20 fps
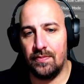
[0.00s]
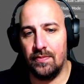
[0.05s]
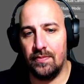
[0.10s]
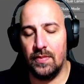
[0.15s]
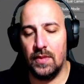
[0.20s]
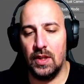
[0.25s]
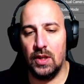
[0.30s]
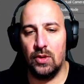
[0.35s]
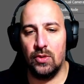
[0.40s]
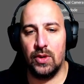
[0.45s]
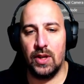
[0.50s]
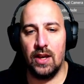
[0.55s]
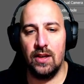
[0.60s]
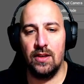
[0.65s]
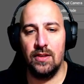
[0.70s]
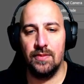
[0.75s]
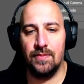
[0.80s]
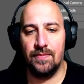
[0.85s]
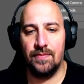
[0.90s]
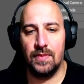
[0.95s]
Okay.
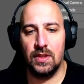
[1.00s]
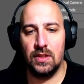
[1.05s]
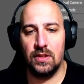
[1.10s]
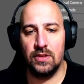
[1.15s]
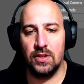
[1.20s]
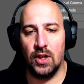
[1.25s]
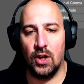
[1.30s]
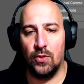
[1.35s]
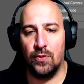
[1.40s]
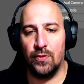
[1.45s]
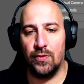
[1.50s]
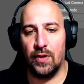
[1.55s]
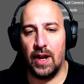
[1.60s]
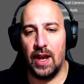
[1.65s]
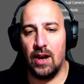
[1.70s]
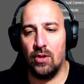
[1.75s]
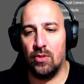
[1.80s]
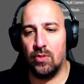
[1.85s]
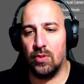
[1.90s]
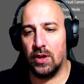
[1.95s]
So for
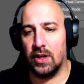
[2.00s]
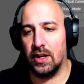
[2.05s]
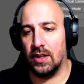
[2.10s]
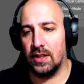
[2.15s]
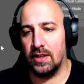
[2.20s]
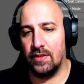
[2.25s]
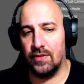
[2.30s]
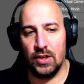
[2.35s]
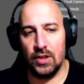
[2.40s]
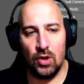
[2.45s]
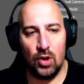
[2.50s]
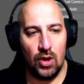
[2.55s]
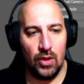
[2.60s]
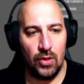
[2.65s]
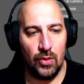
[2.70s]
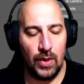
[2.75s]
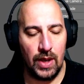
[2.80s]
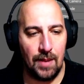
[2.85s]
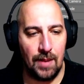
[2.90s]
now, we're going to leave it all the way up.